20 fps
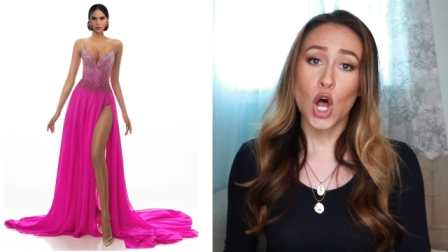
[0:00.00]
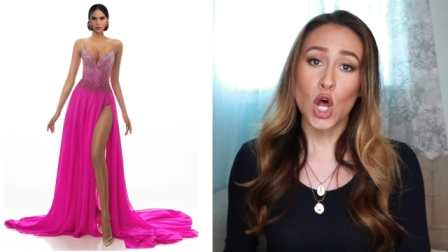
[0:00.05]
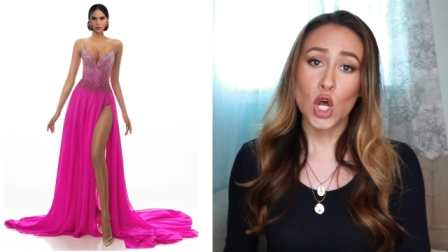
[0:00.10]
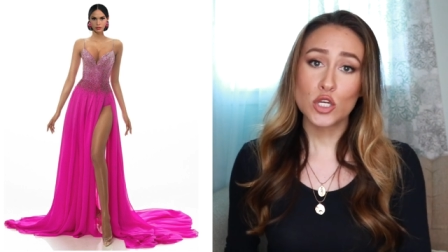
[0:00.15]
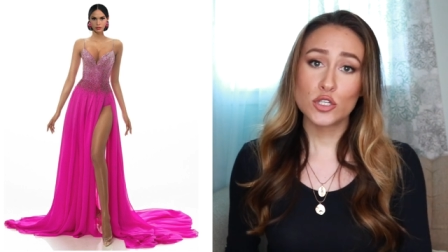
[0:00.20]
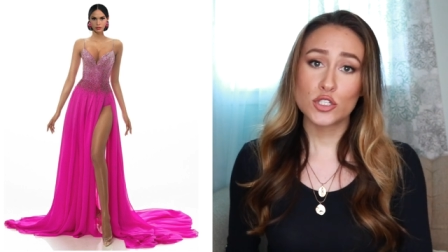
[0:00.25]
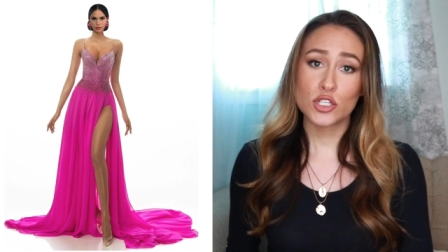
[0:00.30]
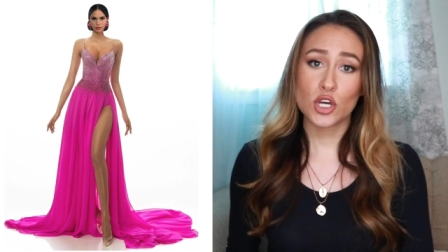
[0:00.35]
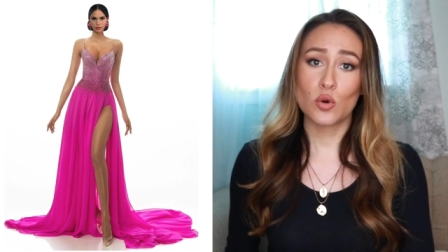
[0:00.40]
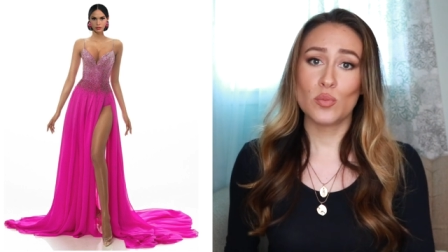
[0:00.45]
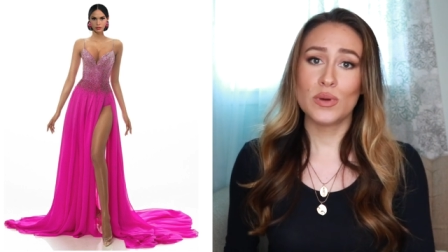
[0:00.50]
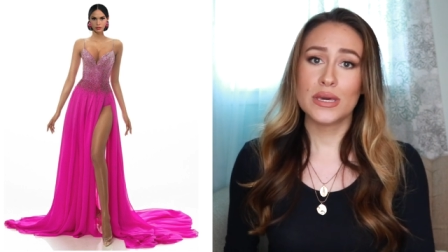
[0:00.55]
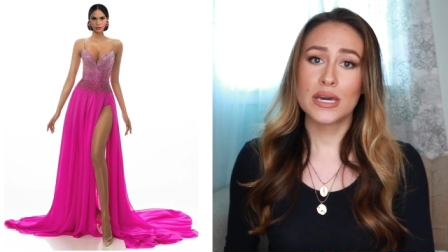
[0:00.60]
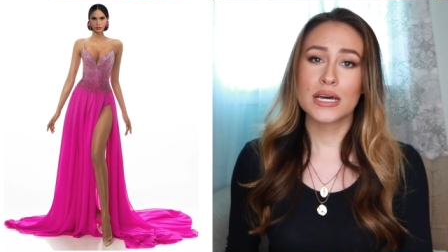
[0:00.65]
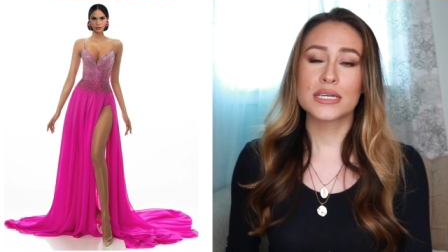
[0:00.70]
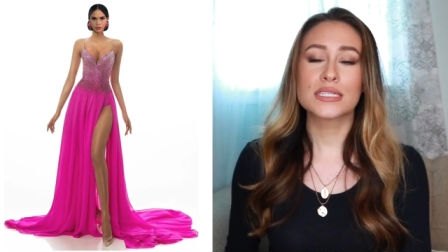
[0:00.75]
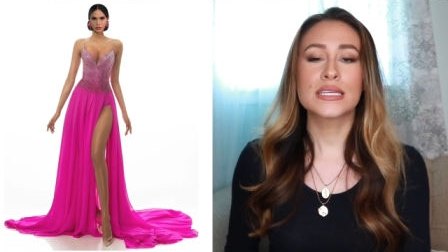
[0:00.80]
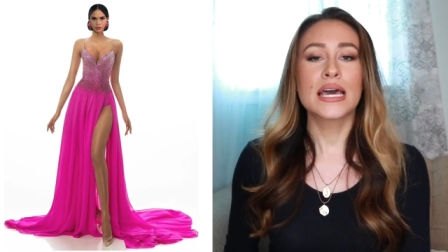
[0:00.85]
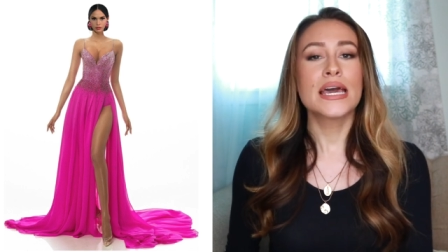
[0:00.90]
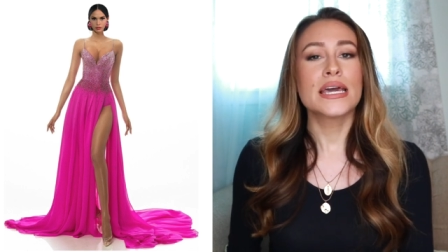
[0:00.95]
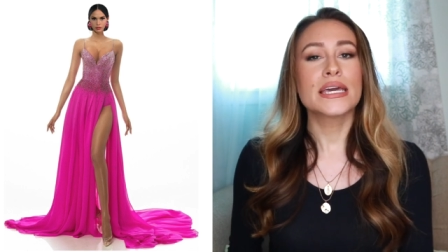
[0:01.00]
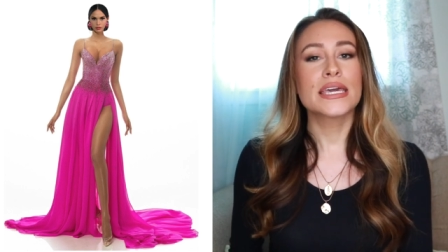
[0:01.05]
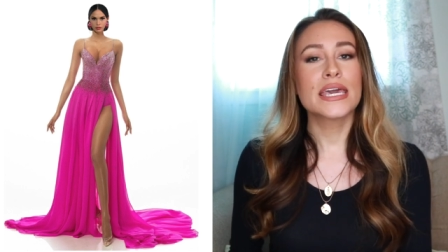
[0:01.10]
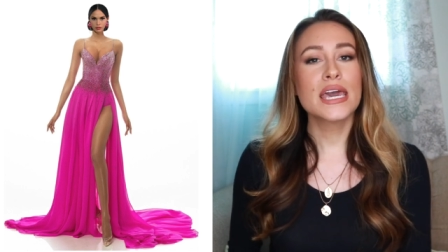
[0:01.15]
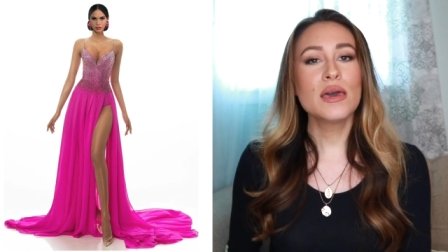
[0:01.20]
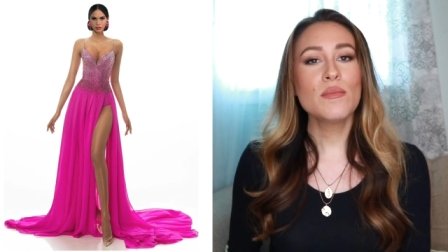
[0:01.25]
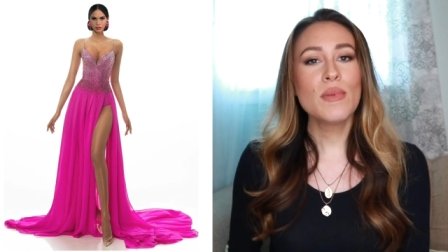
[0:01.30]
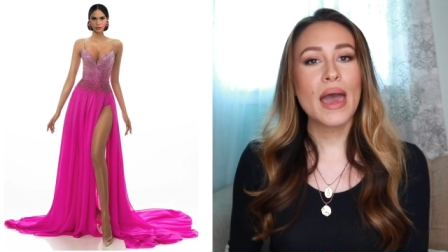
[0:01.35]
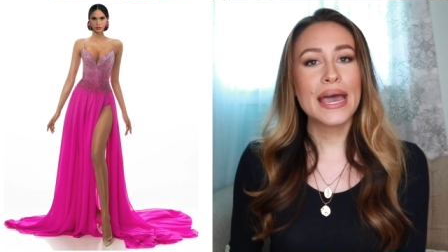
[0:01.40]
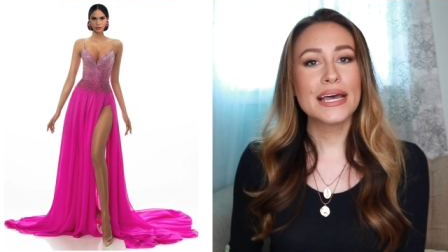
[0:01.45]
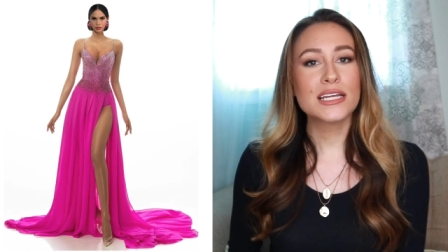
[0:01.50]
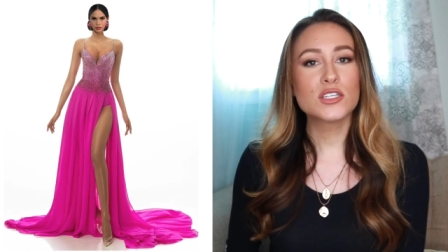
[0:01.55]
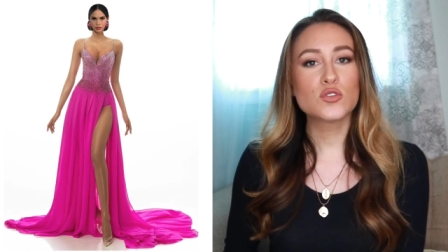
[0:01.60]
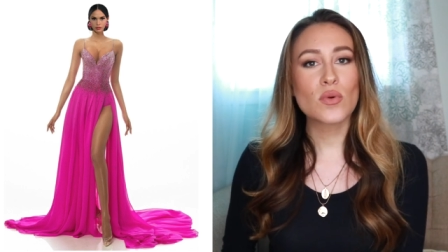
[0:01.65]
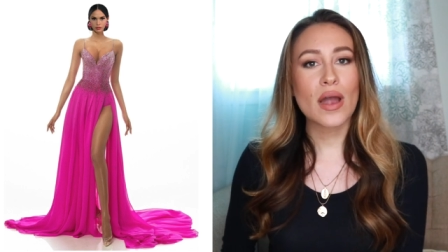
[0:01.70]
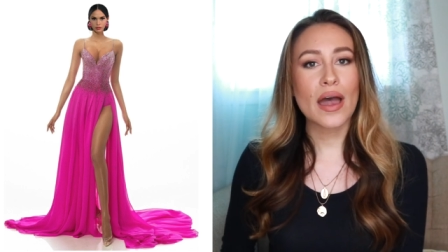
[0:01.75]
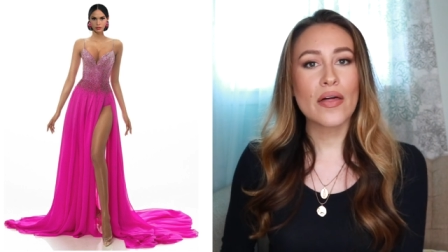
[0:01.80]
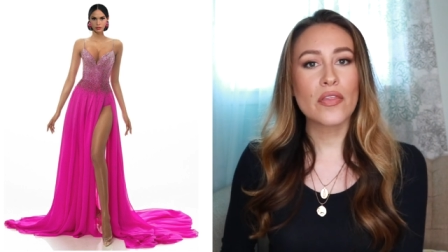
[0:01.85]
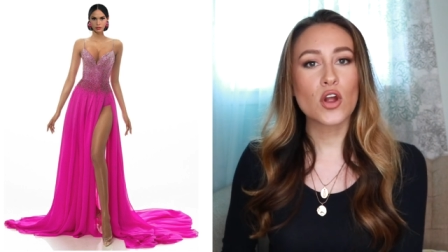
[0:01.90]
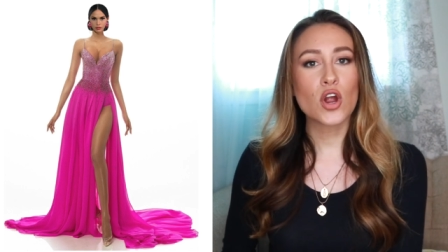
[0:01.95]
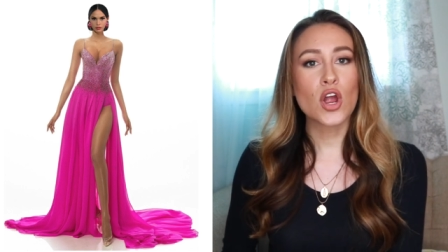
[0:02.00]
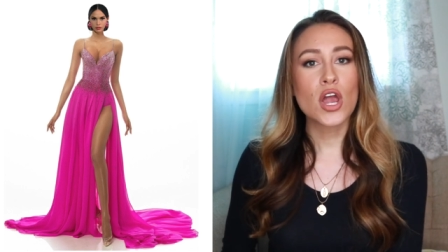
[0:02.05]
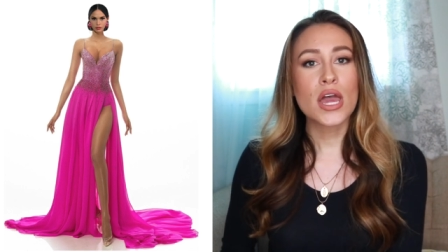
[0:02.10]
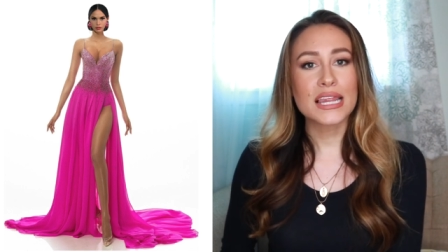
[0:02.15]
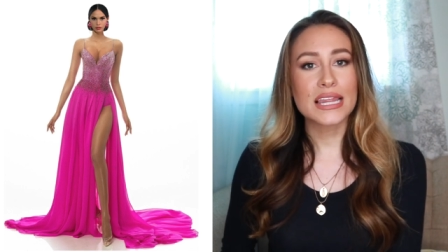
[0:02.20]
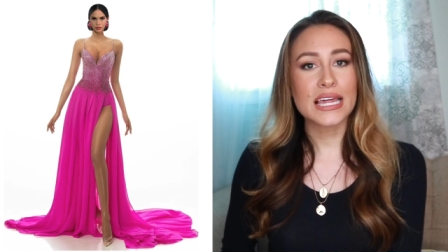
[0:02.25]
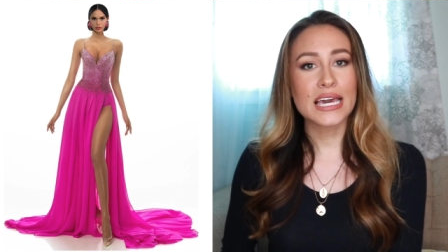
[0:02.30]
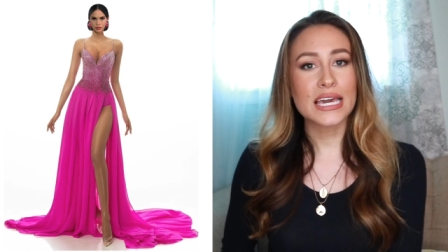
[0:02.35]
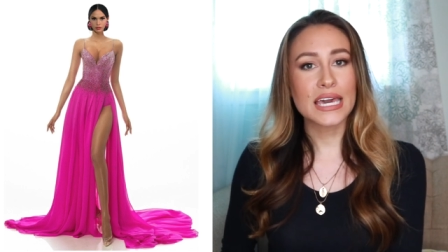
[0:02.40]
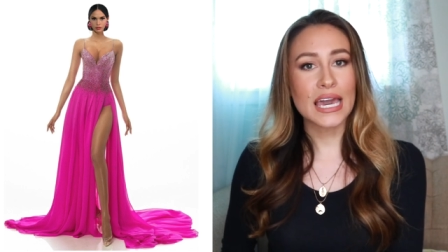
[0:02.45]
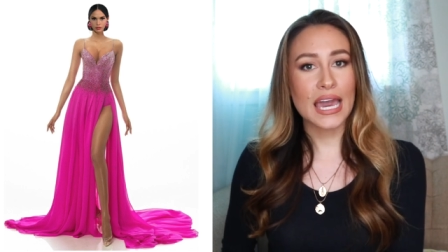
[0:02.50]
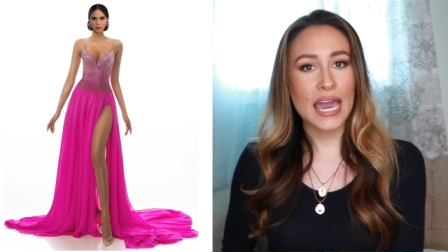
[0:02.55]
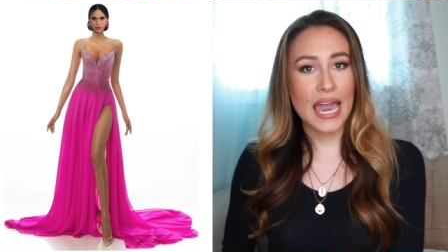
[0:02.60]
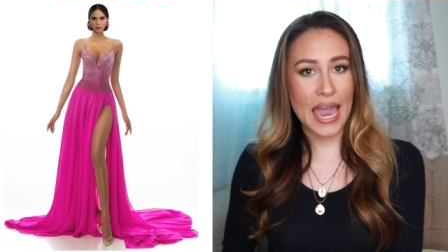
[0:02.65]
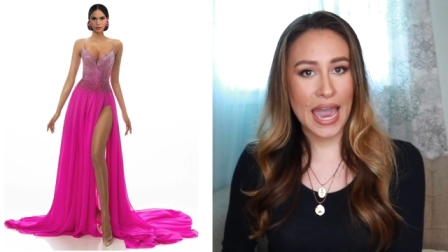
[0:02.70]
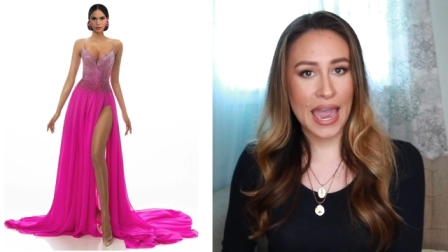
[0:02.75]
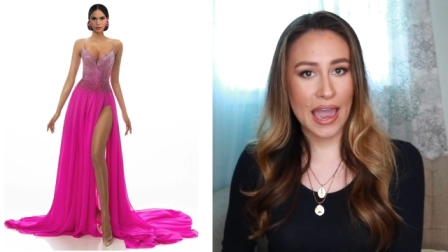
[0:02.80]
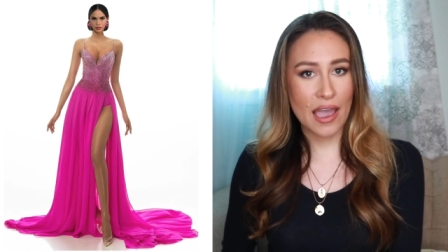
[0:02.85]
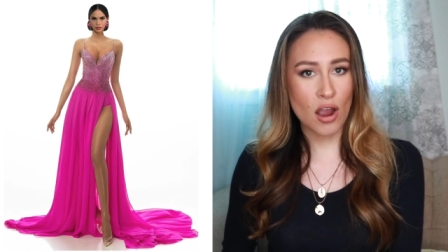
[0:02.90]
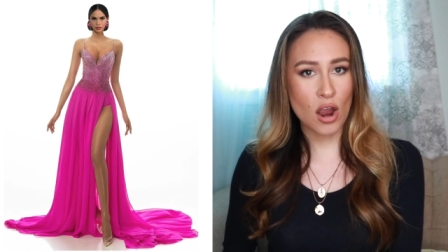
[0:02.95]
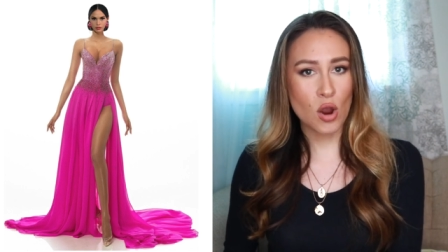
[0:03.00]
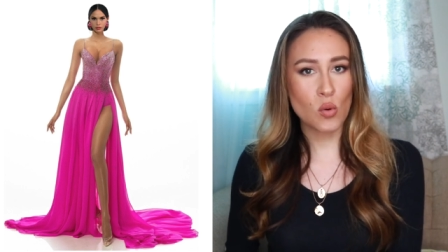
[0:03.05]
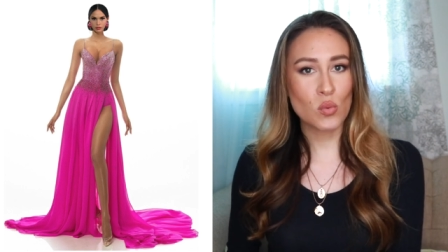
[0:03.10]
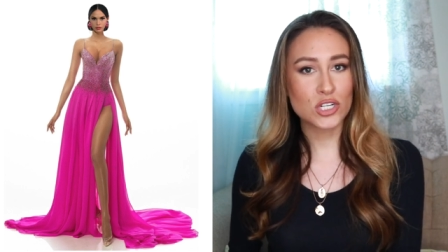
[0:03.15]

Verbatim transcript: Also, because Kim has rather thick hair,